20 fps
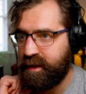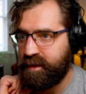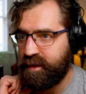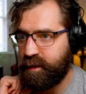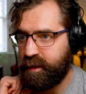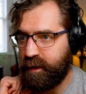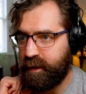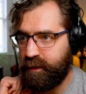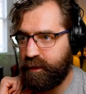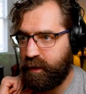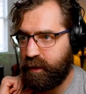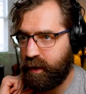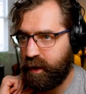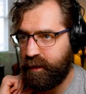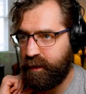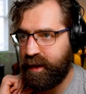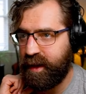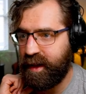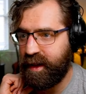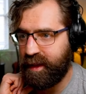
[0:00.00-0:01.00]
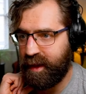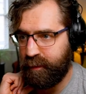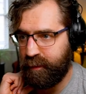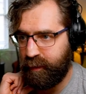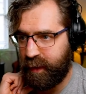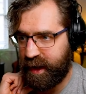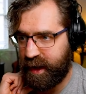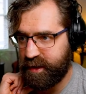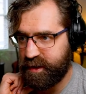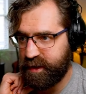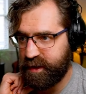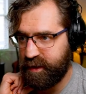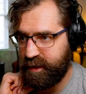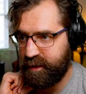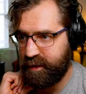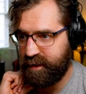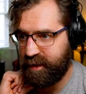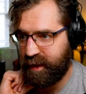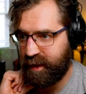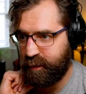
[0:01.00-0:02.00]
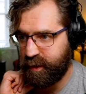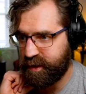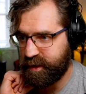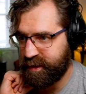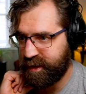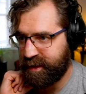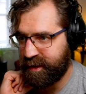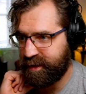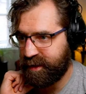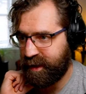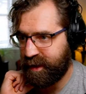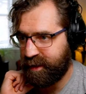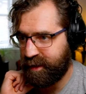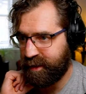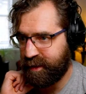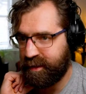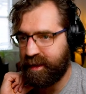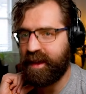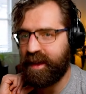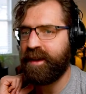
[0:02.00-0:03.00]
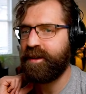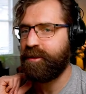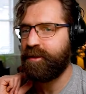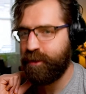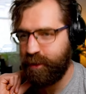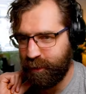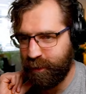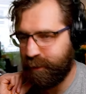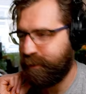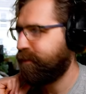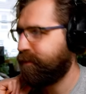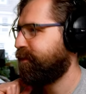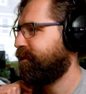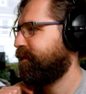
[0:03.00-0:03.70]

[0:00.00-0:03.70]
So we've got 4 over here, that matches, so then we just need to go back to there. Cool.